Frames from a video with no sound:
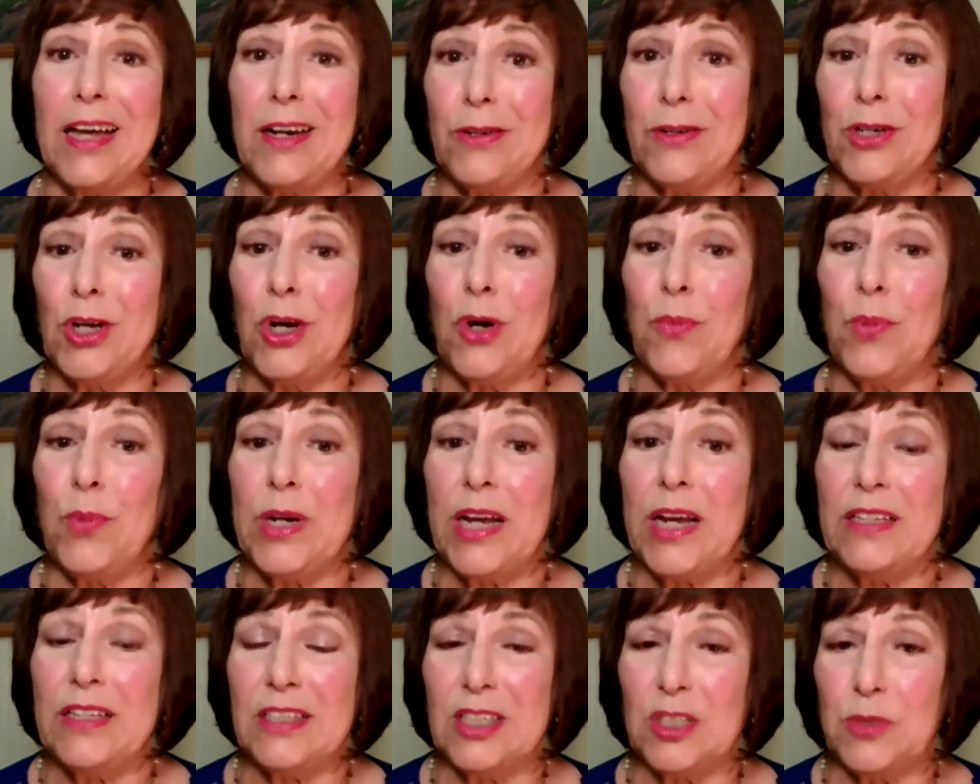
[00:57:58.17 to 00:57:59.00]
don't know,
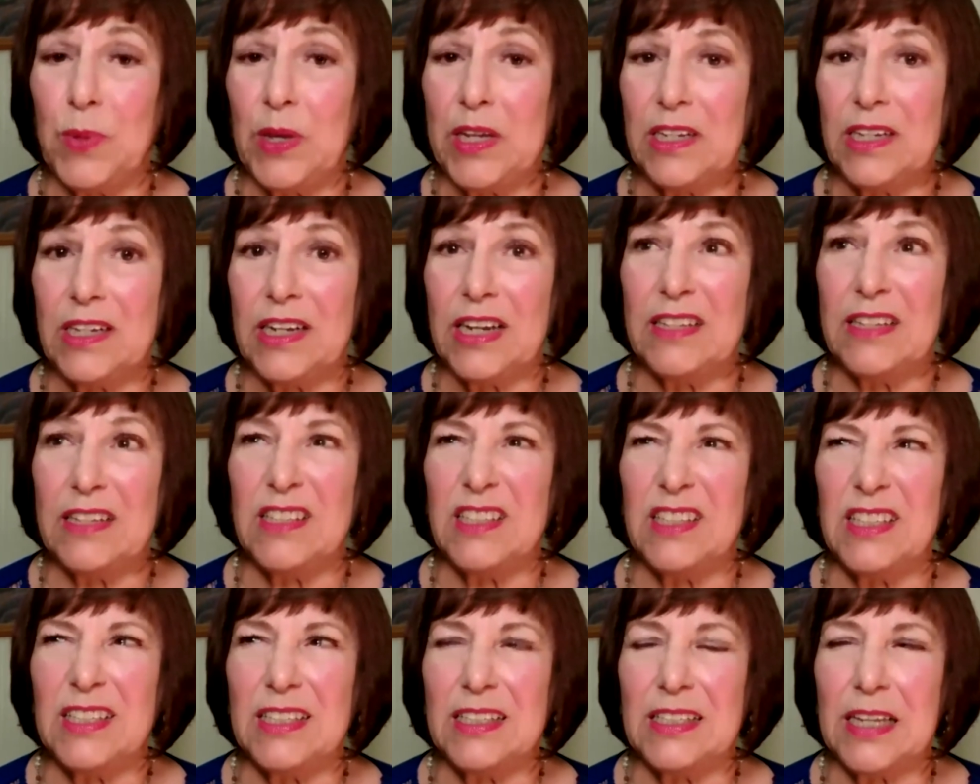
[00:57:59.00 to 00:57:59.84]
but I suspect it
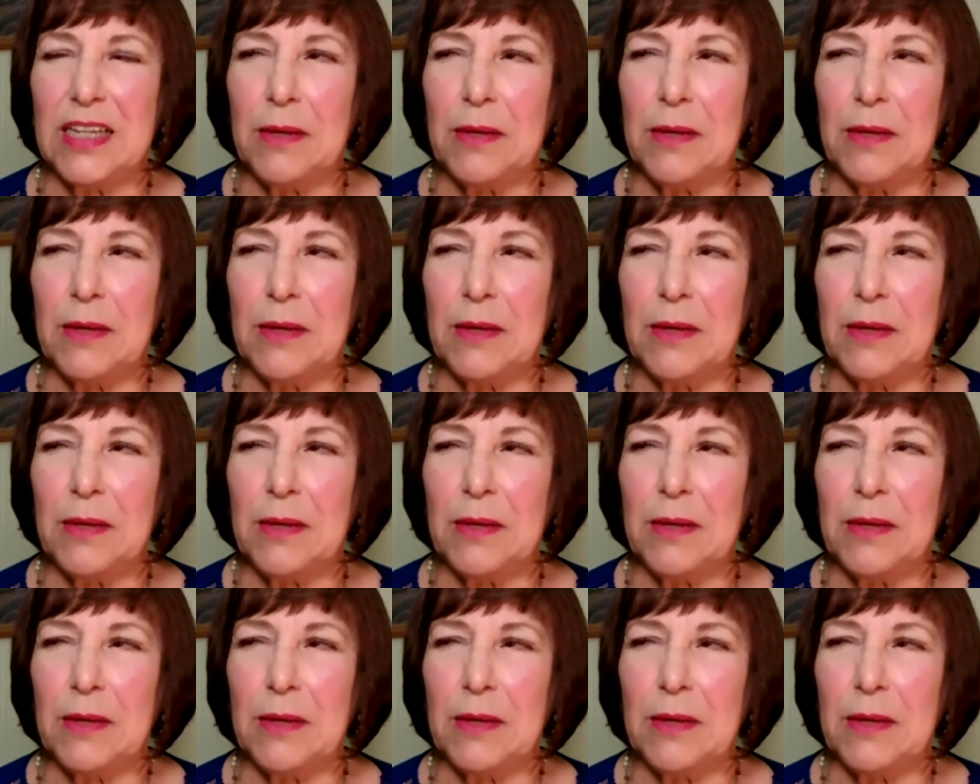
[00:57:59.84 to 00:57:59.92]
has